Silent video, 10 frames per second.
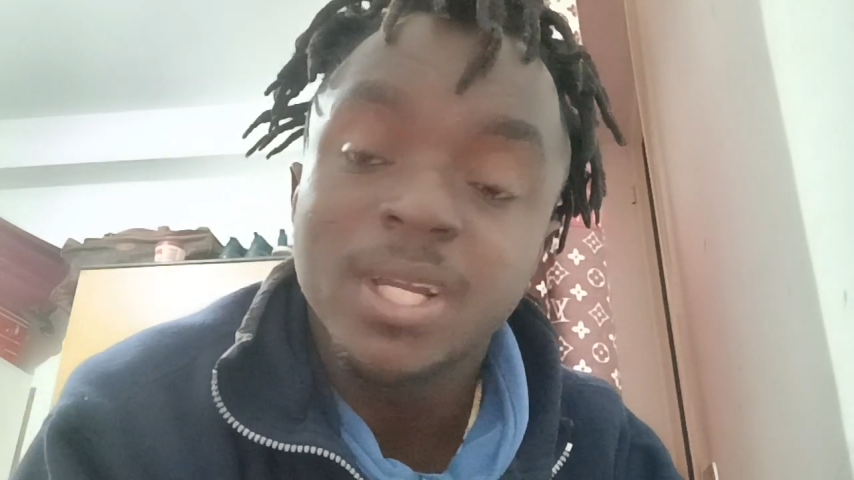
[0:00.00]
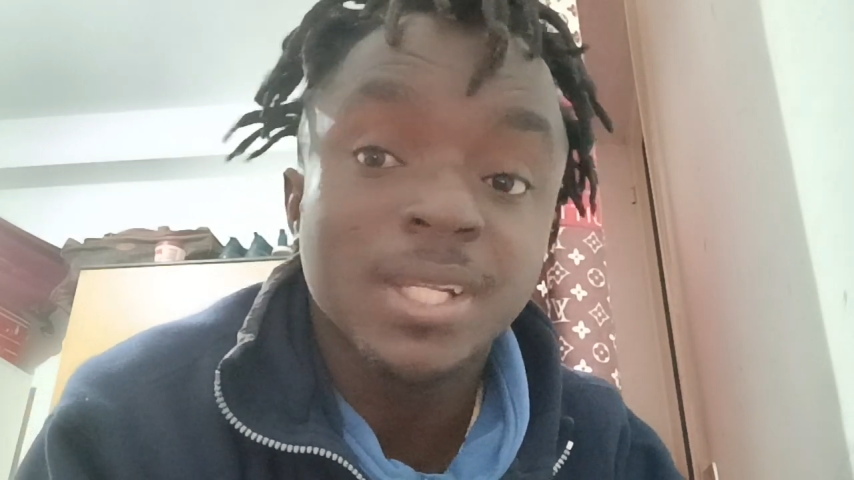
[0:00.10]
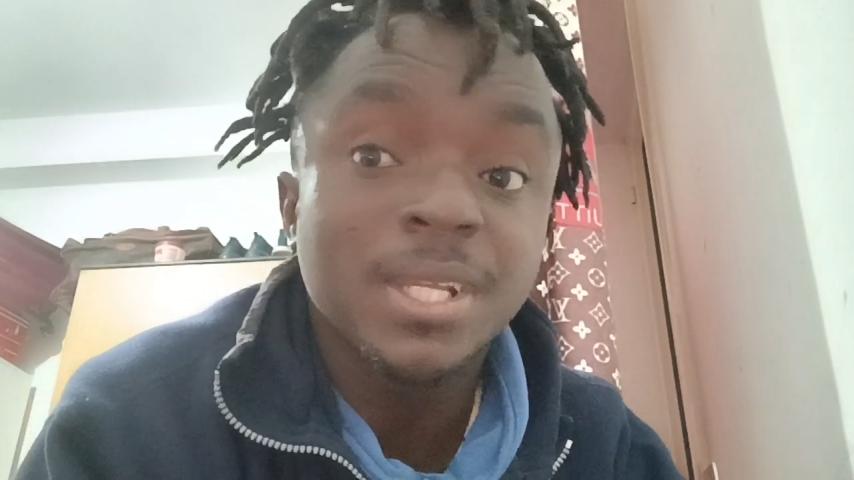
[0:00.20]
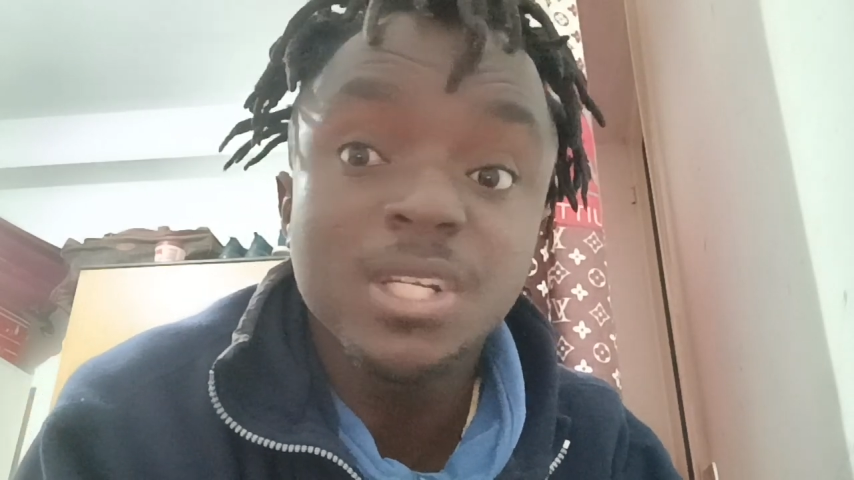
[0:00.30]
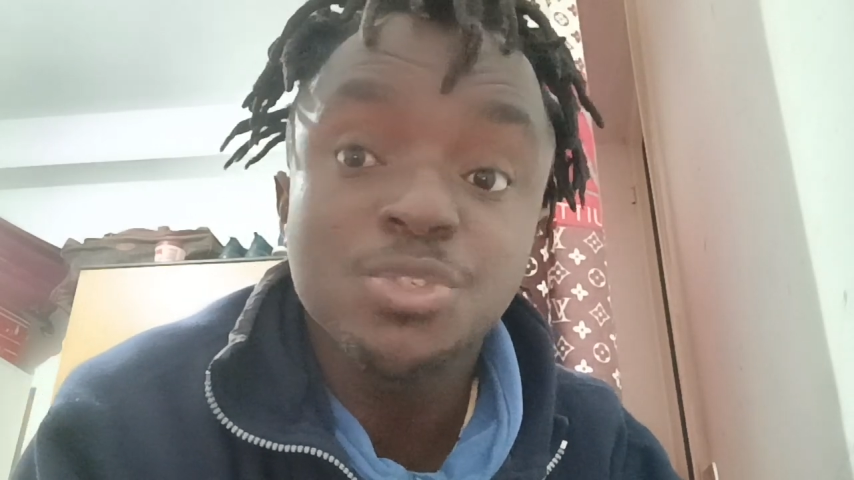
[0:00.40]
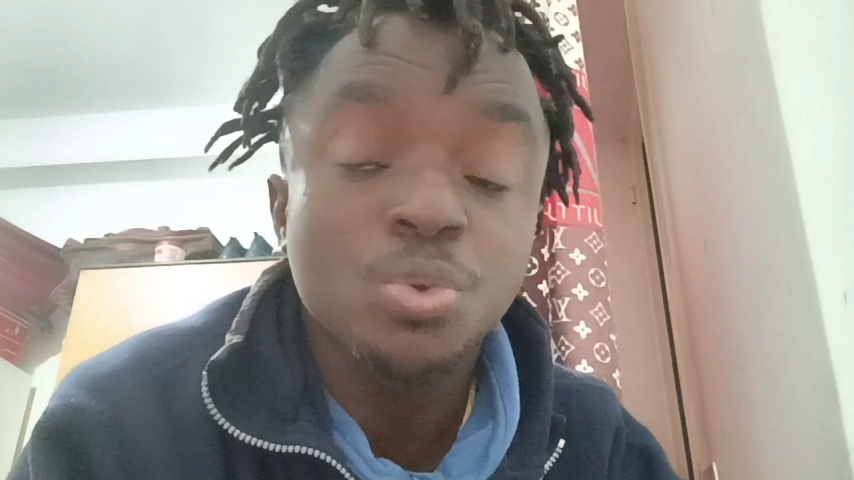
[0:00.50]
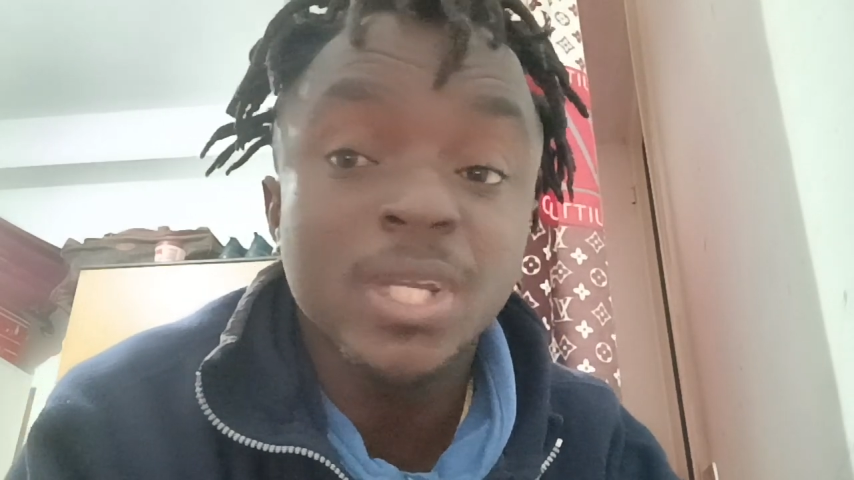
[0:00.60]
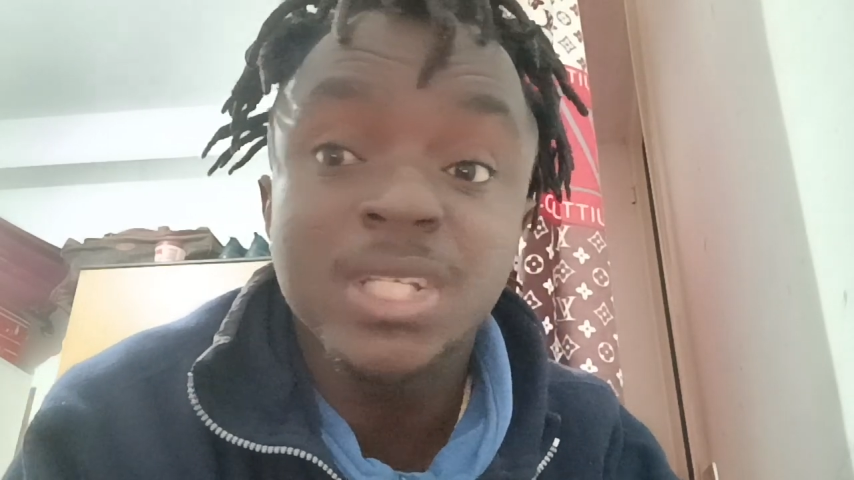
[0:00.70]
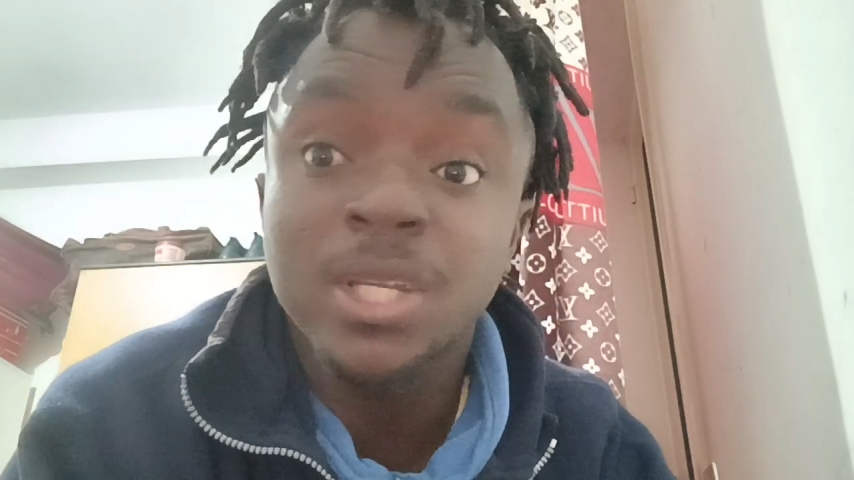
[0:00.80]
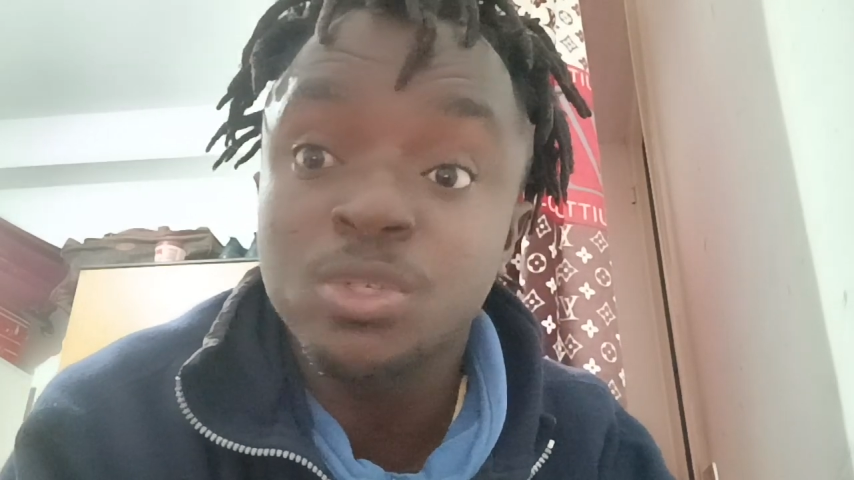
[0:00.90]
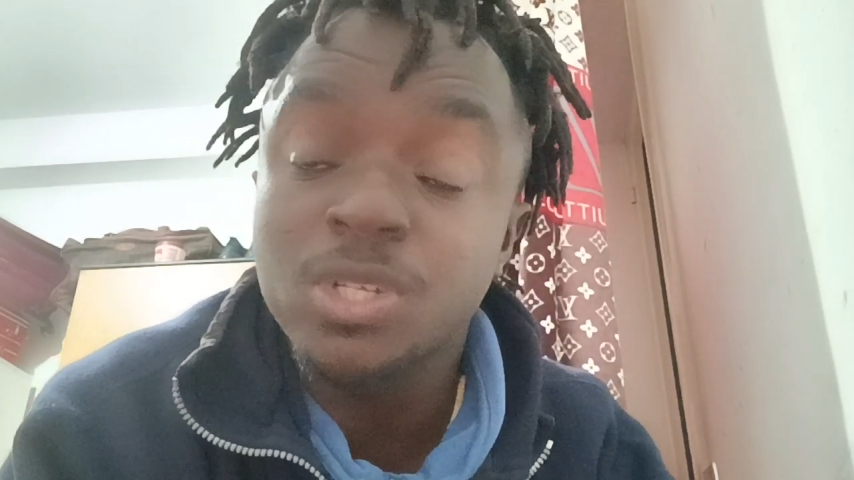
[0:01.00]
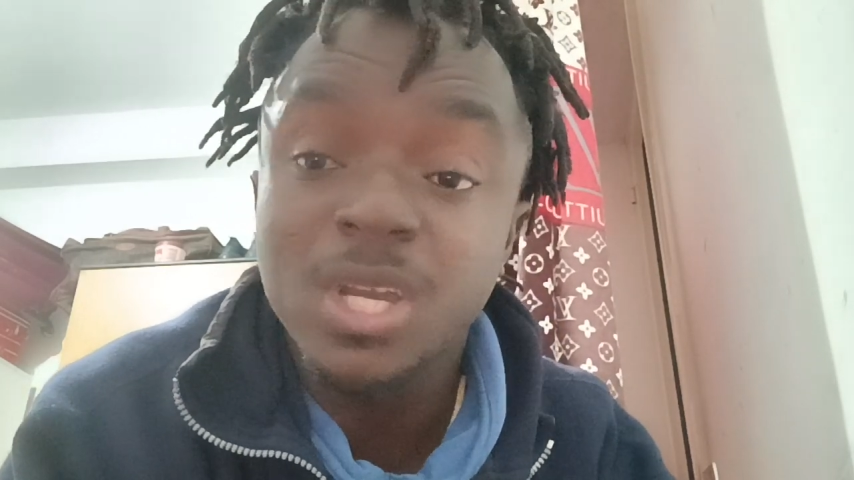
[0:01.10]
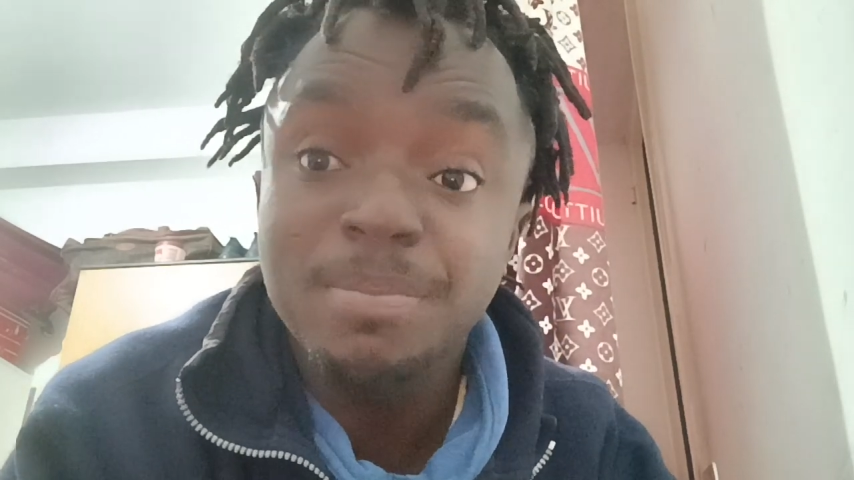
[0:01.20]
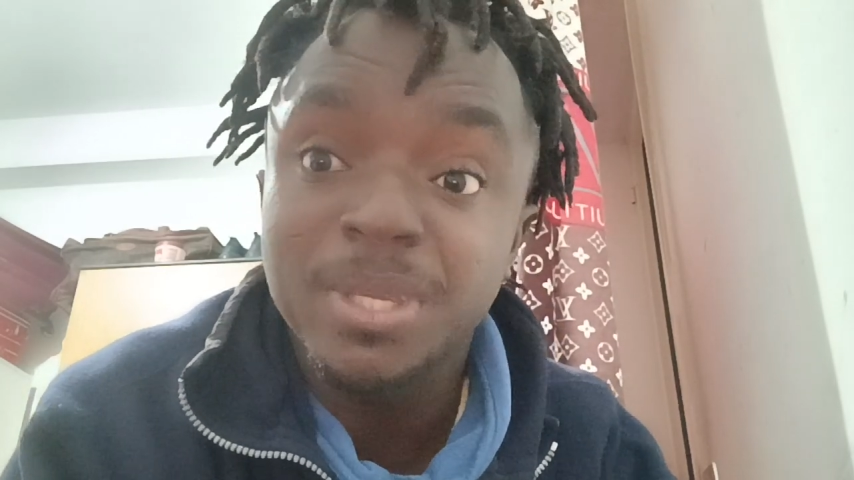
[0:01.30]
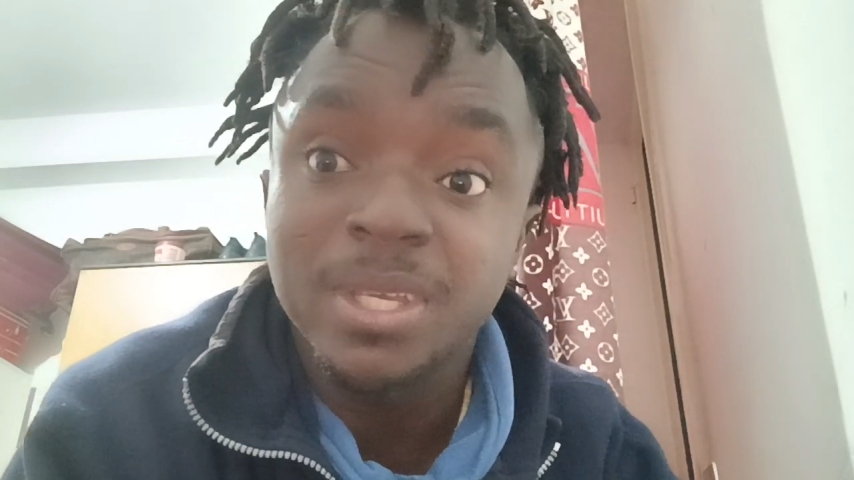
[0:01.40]
And that is why they are not
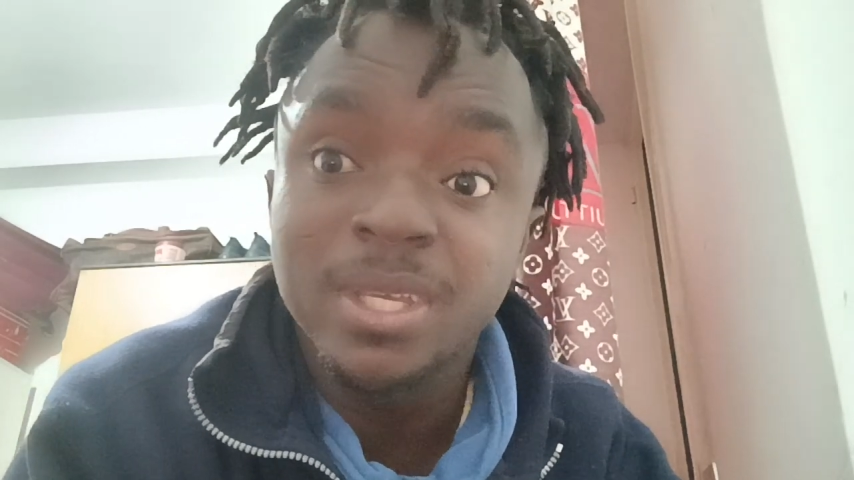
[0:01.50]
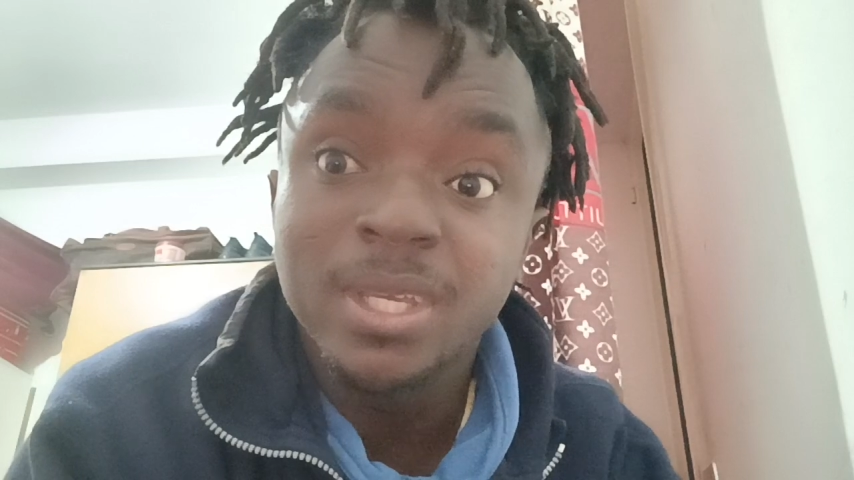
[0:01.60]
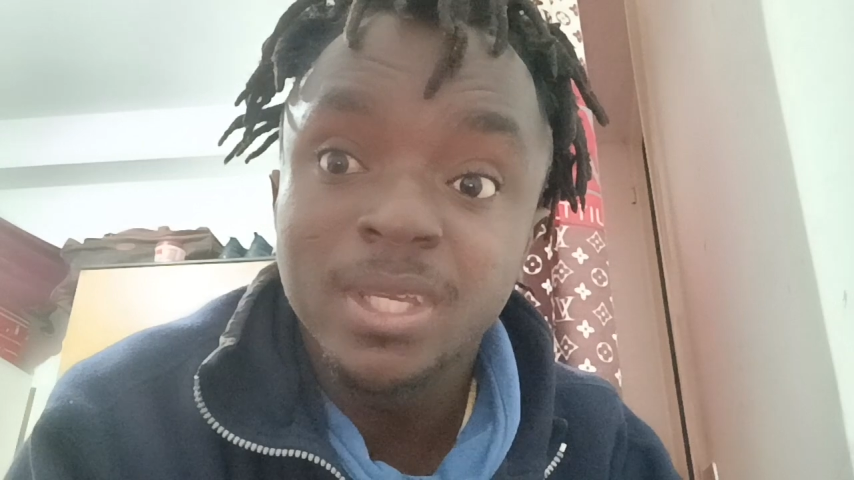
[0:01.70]
happy